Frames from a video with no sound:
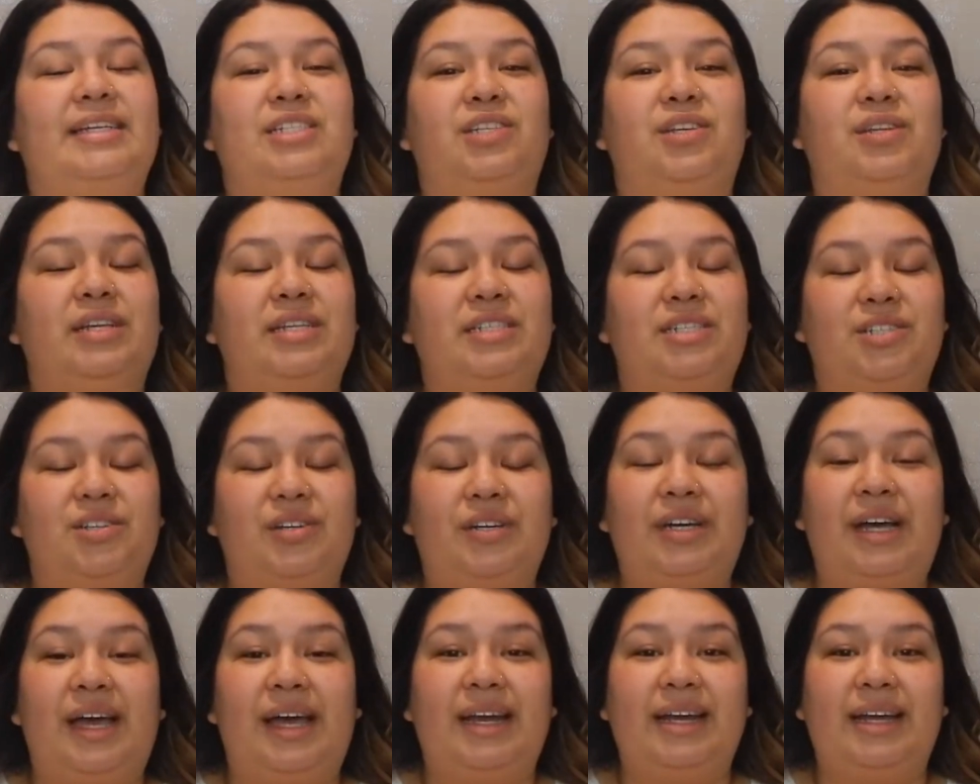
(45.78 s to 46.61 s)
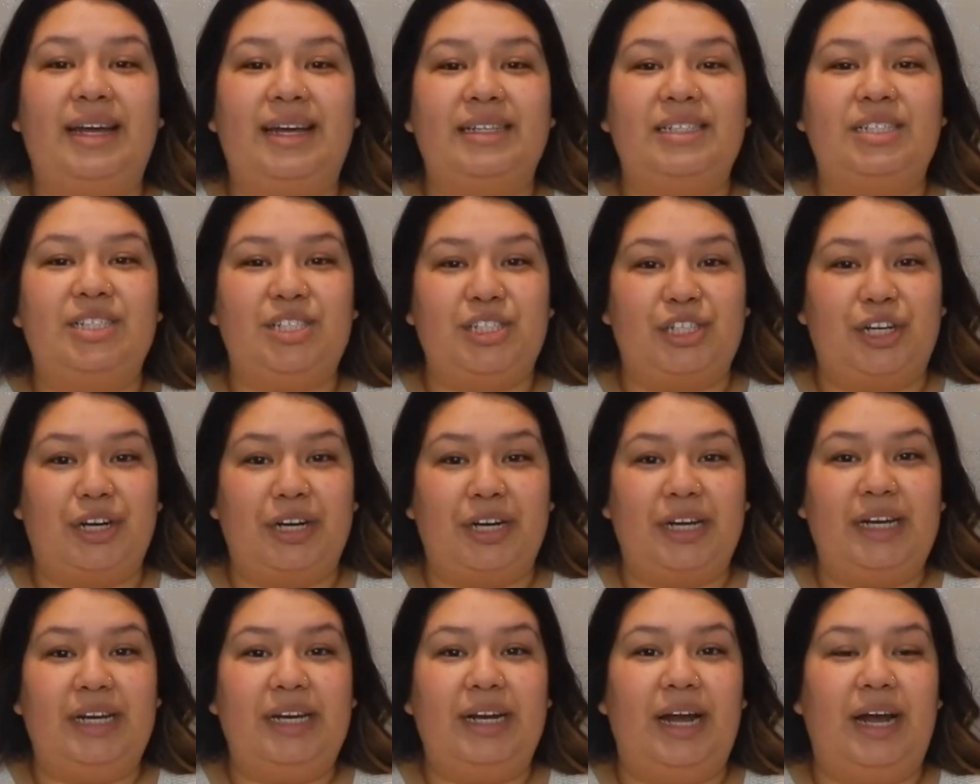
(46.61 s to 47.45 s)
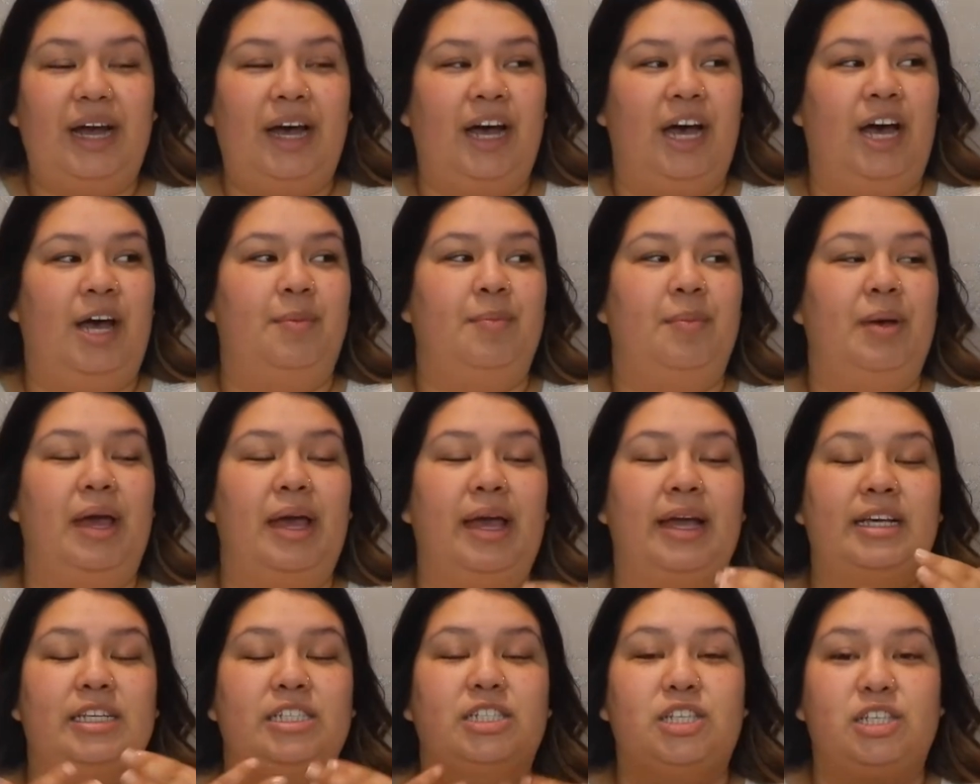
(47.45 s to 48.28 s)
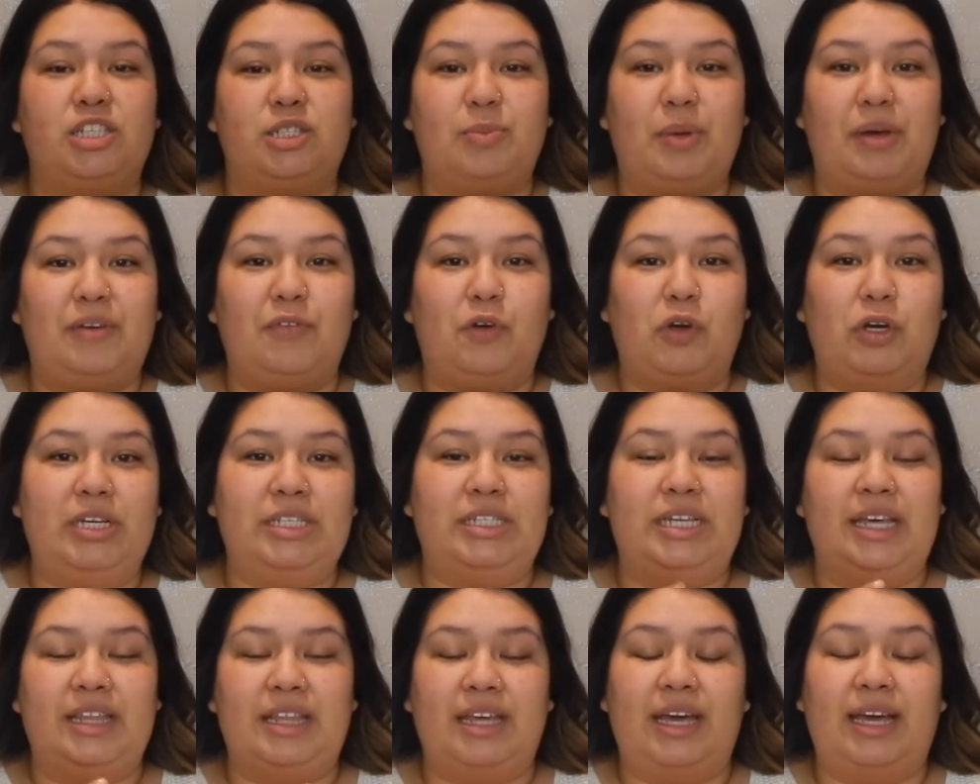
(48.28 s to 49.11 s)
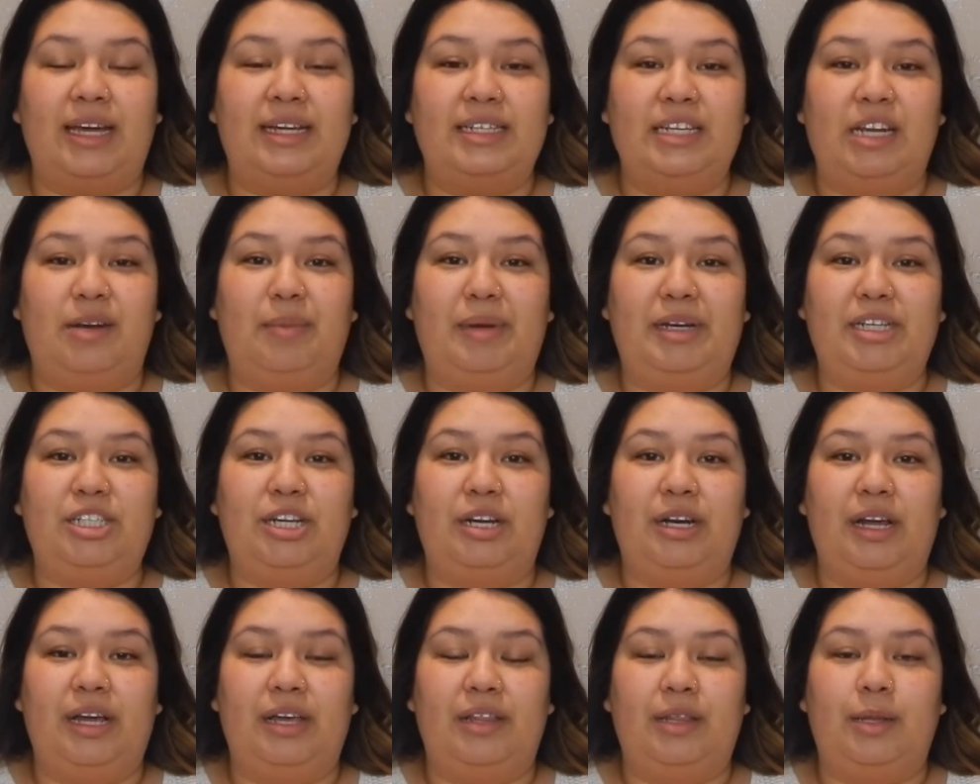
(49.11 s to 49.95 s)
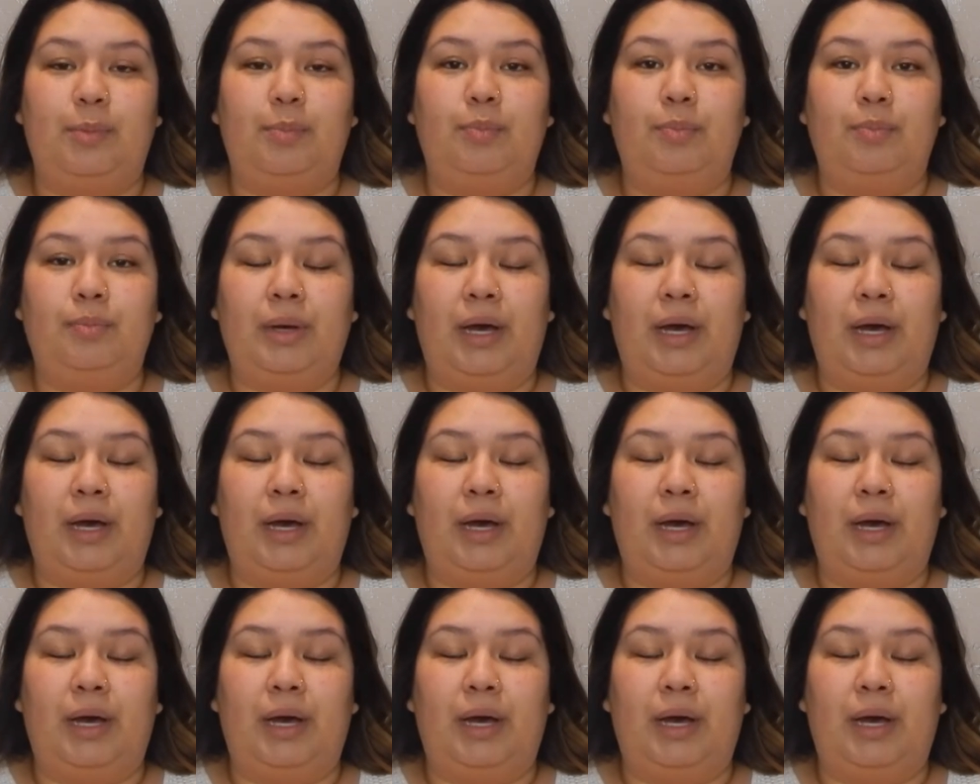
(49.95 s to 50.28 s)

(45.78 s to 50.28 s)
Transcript: so let's go ahead and get started. Excuse my voice, I think I did mention it in the